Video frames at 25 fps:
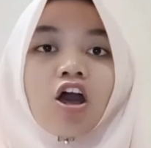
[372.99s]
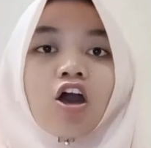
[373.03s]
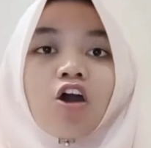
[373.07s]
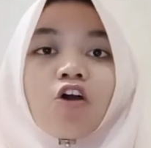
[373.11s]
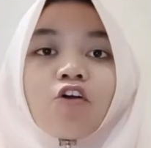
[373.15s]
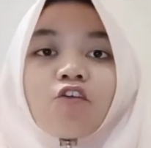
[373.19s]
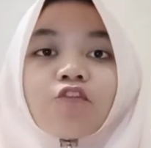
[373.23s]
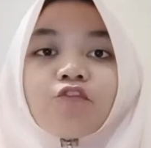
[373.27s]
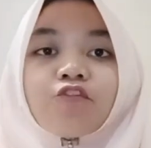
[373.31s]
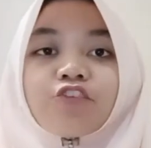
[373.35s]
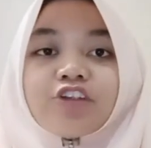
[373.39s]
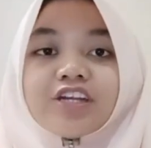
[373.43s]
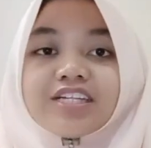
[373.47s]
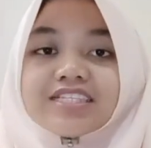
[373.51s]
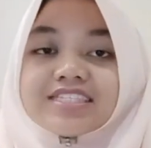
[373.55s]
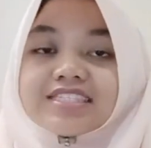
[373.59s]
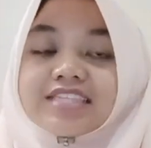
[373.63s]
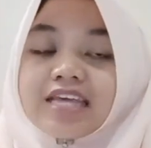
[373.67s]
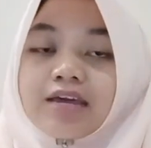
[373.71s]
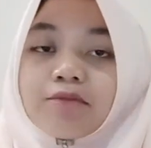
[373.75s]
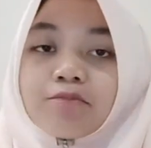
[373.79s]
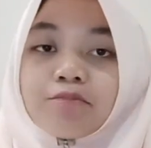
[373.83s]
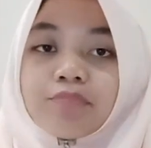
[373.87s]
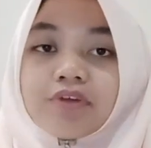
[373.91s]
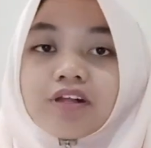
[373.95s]
For
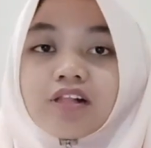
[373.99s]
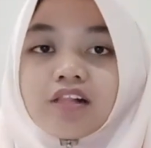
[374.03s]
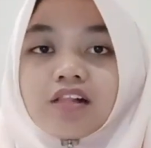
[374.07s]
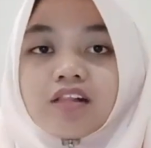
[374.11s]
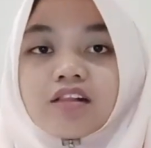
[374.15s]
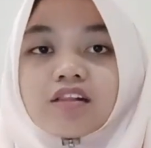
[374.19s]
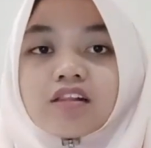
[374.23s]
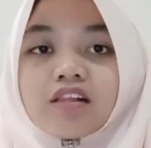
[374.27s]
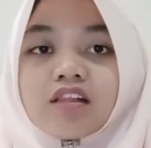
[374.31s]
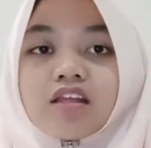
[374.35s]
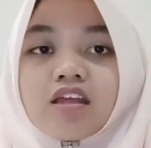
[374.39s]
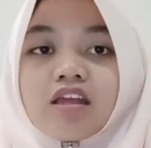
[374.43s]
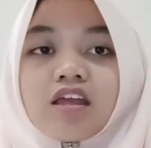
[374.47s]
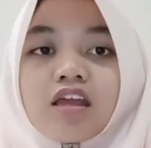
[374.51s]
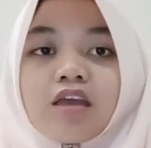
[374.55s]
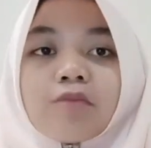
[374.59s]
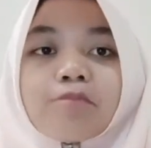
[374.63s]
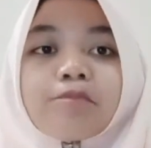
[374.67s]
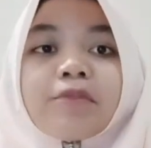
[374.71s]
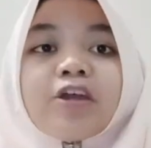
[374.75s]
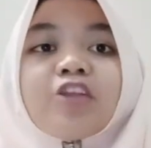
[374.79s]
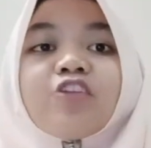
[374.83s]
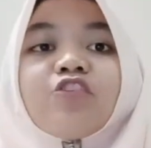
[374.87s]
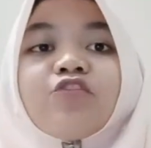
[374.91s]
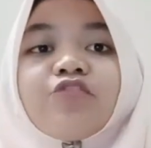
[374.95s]
example,
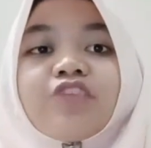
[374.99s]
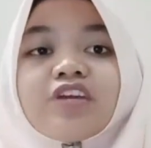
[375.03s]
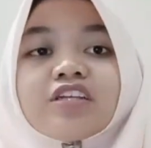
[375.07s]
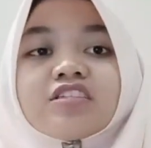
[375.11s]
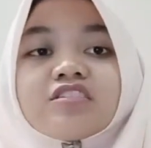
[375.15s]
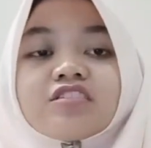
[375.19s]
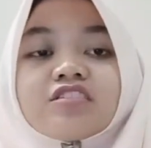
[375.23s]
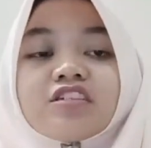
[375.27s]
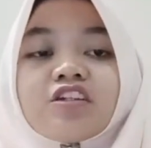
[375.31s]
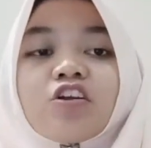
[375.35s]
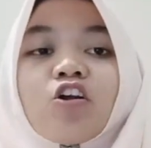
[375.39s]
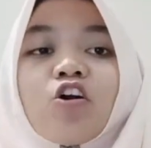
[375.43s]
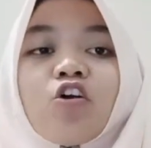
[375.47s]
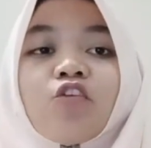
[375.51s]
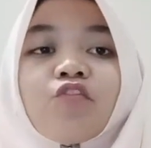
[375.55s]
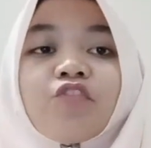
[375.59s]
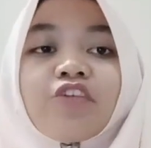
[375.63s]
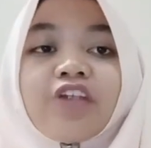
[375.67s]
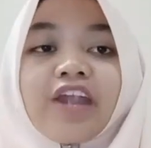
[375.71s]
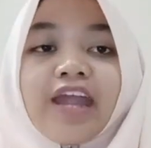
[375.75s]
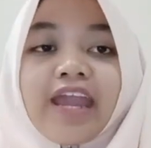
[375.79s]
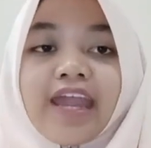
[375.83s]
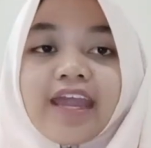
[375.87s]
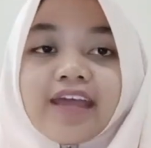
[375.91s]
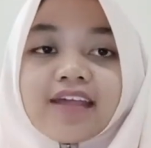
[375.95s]
manufacturing
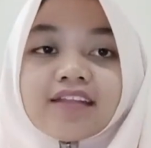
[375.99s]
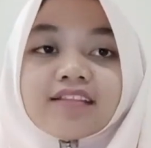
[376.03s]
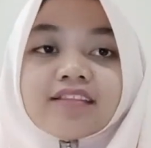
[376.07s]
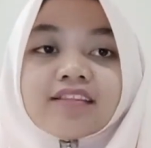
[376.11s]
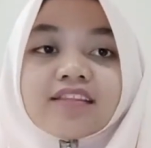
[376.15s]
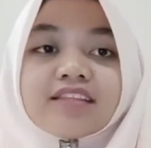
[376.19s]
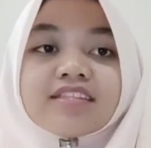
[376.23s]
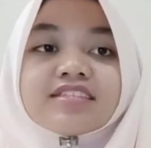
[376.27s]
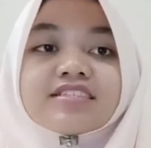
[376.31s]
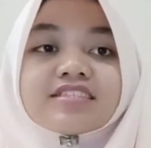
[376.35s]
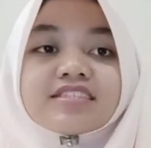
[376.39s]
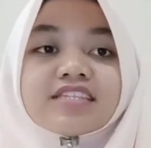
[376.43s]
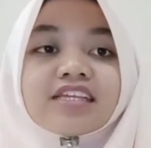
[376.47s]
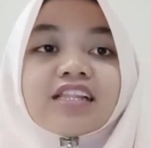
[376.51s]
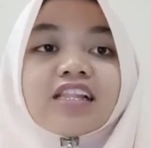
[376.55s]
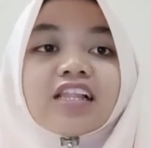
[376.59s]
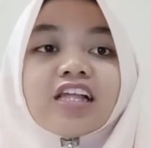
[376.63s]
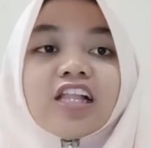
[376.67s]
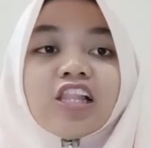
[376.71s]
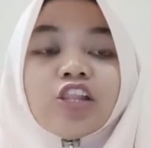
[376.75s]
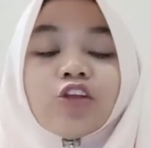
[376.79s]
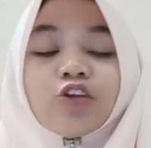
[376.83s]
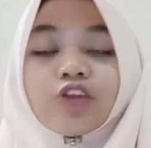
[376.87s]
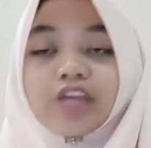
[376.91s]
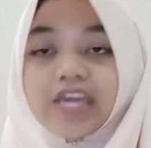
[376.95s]
overhead still
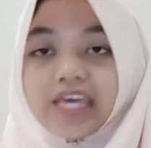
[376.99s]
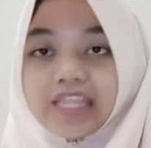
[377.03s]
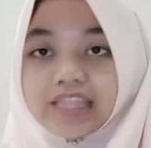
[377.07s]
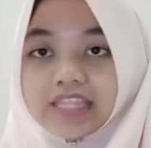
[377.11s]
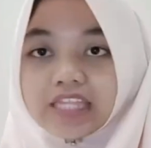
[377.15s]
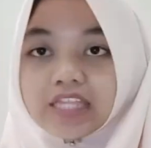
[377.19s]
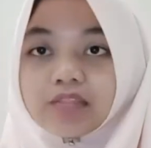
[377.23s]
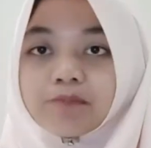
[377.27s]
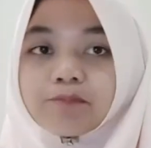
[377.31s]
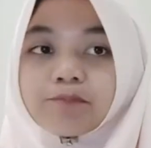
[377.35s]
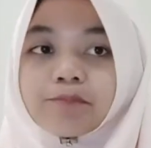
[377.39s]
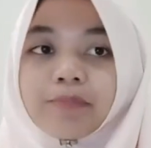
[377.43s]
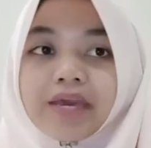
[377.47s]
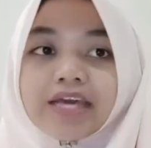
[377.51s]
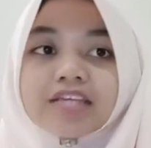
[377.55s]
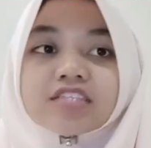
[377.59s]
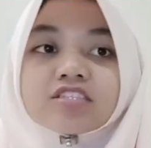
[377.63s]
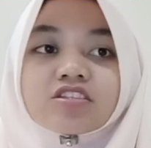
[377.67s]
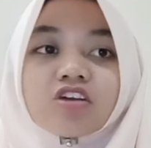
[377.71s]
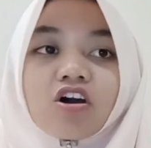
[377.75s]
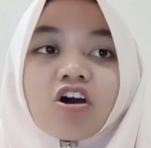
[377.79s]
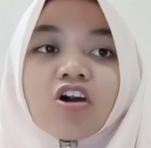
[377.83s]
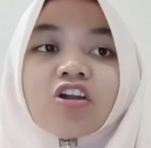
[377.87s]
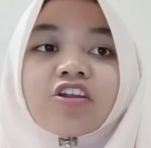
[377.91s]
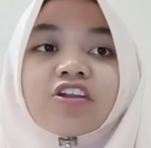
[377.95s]
allocated
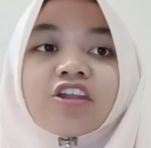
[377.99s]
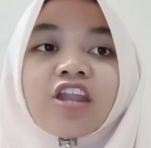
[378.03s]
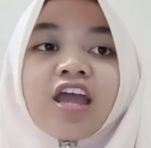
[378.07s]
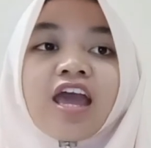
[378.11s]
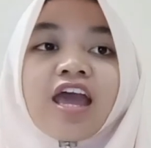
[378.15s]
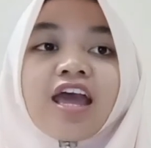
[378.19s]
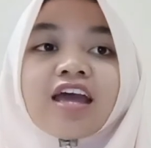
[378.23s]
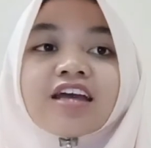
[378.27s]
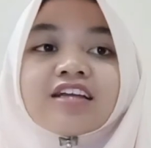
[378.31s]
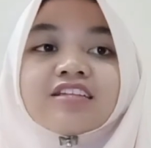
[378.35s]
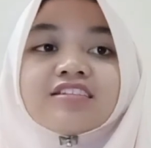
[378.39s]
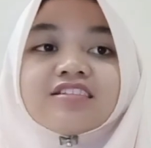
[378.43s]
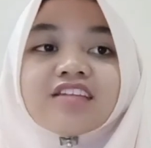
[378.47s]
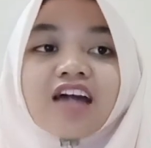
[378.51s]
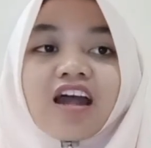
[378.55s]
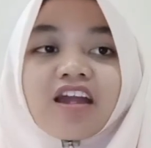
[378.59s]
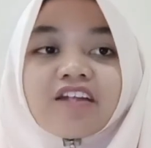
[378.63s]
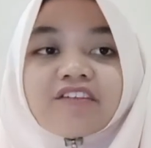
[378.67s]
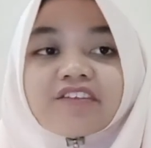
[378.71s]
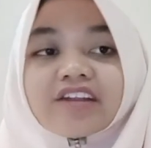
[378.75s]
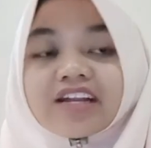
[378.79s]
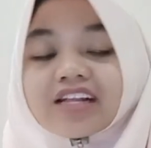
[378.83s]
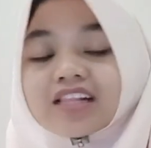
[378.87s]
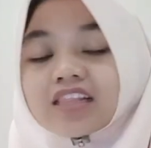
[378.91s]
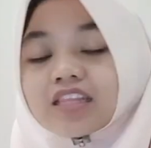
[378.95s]
based on
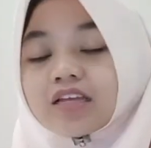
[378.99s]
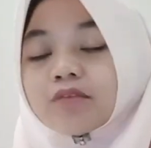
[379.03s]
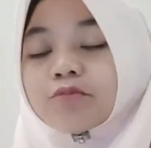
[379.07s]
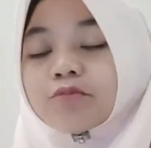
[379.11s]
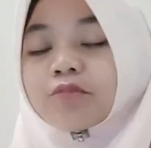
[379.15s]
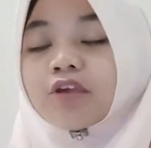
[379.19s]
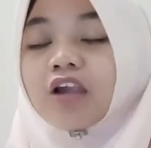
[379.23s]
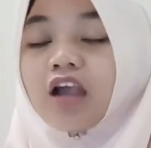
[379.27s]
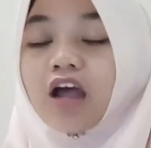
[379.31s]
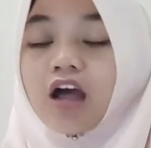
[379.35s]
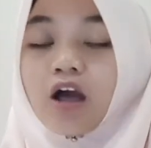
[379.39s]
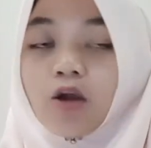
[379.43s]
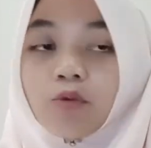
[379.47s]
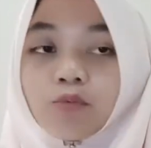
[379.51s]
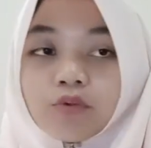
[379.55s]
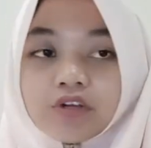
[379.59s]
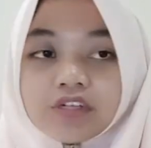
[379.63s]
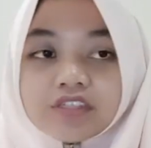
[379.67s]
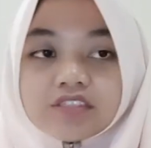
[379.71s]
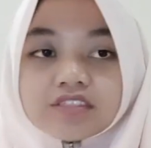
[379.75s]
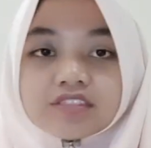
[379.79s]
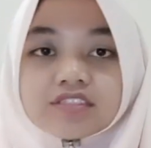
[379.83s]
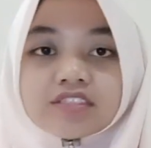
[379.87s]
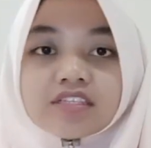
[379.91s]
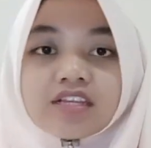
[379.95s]
direct labor
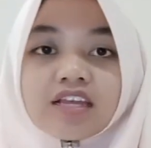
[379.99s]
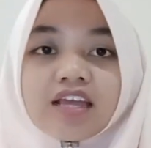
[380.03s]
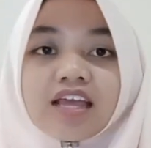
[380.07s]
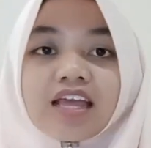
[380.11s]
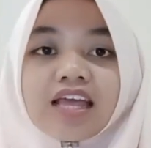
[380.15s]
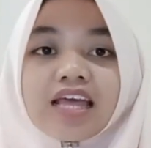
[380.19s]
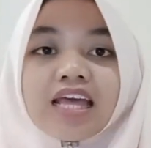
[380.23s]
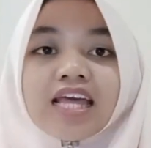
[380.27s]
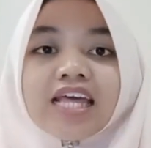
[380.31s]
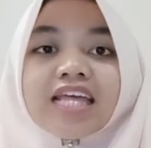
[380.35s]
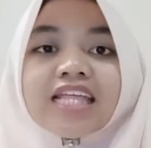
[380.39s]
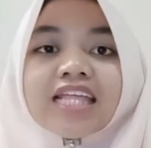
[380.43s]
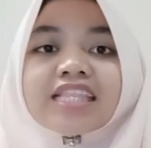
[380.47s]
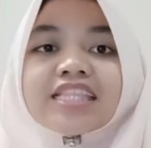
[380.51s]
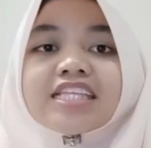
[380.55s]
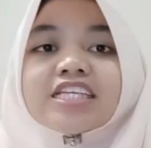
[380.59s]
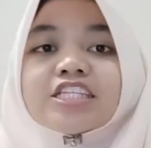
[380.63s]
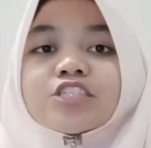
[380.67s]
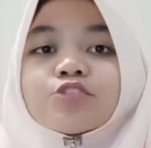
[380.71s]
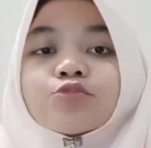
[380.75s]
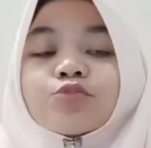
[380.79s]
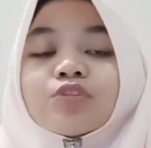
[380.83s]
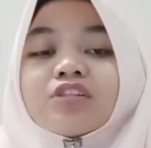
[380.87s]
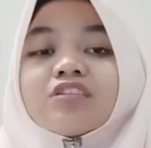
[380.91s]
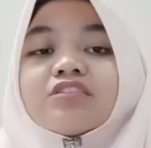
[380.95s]
hours.
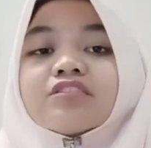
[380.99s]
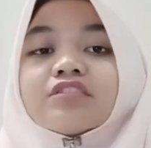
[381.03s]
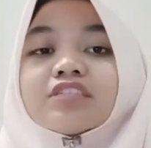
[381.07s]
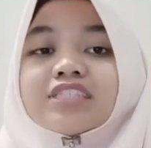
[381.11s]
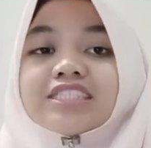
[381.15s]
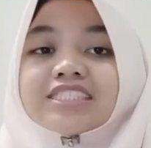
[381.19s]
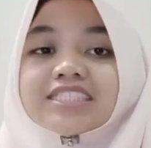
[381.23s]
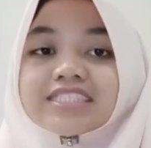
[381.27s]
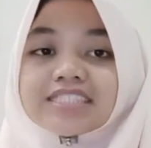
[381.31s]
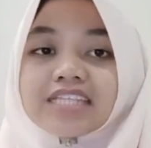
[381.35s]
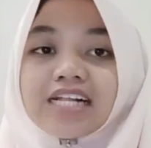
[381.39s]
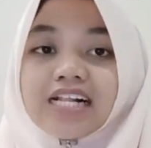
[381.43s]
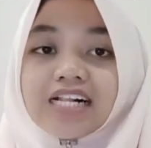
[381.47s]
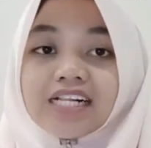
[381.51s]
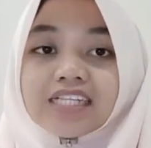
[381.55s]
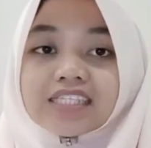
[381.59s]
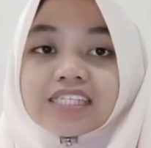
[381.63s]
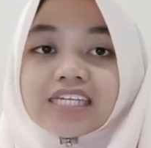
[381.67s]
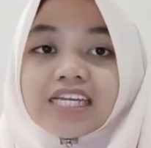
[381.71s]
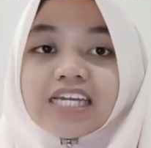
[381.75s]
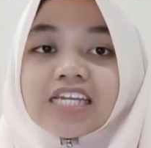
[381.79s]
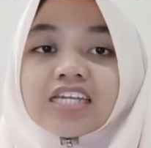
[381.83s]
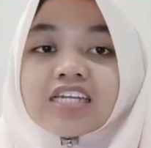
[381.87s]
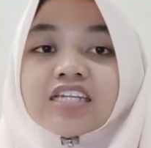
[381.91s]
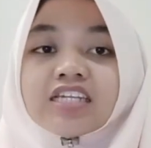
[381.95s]
This will result
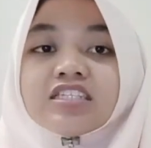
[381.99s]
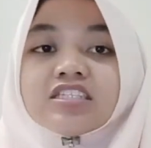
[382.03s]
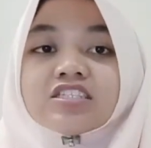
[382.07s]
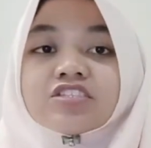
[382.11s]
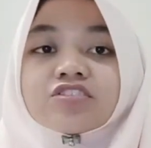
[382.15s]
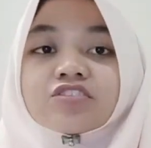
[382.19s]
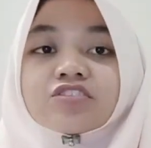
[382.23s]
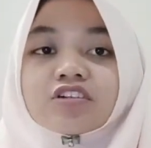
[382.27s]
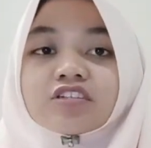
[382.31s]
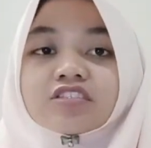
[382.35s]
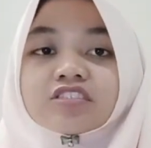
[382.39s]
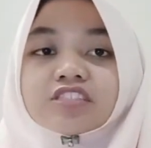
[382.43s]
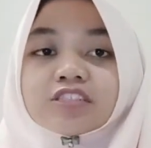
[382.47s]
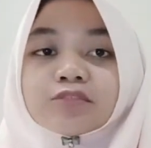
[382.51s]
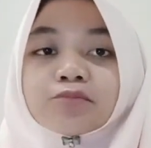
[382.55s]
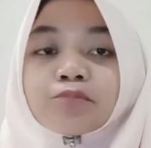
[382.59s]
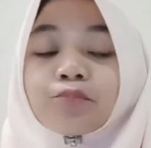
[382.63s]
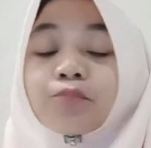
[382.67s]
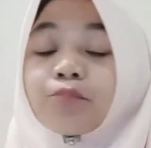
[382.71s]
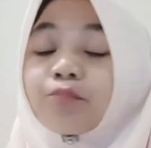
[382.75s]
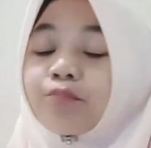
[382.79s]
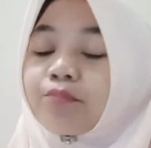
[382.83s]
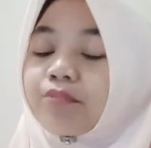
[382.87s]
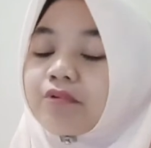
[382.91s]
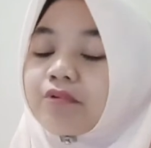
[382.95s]
in distorted
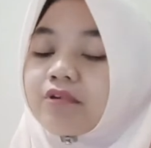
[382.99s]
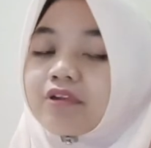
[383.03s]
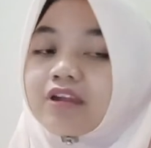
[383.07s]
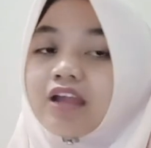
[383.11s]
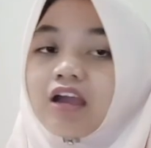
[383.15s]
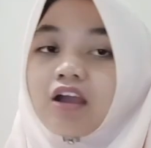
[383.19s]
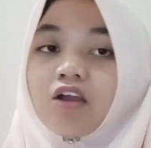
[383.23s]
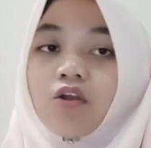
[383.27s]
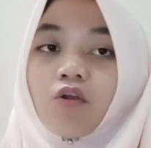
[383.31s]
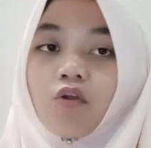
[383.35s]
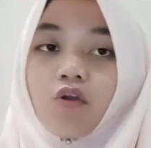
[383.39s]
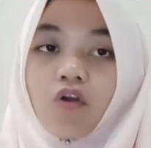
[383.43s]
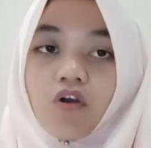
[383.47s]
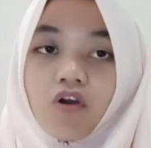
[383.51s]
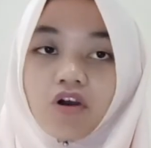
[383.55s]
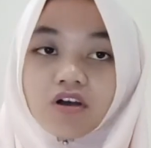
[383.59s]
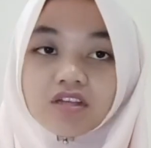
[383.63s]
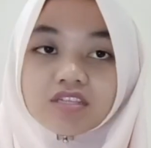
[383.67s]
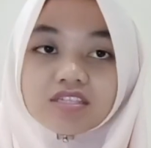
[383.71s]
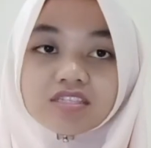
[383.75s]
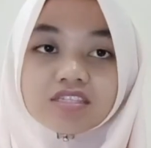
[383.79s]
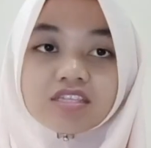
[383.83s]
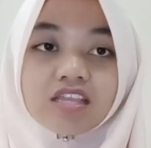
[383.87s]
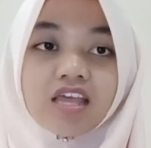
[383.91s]
product costs